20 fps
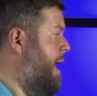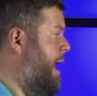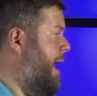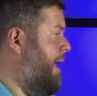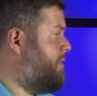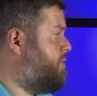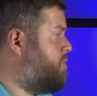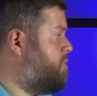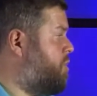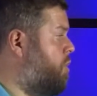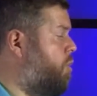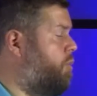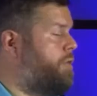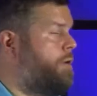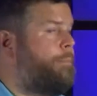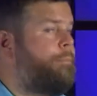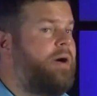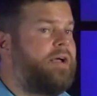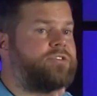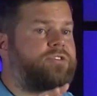And so the
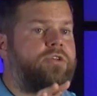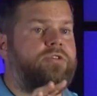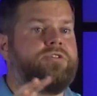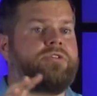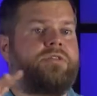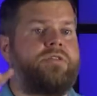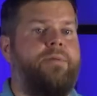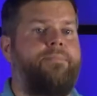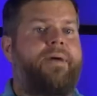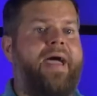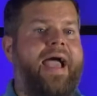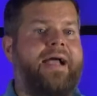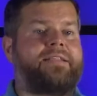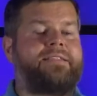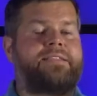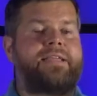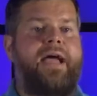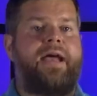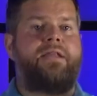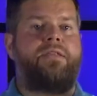muscles on the back
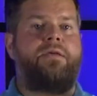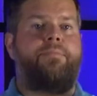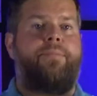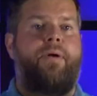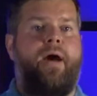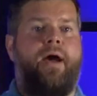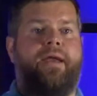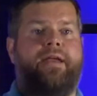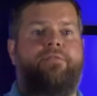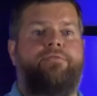side of the body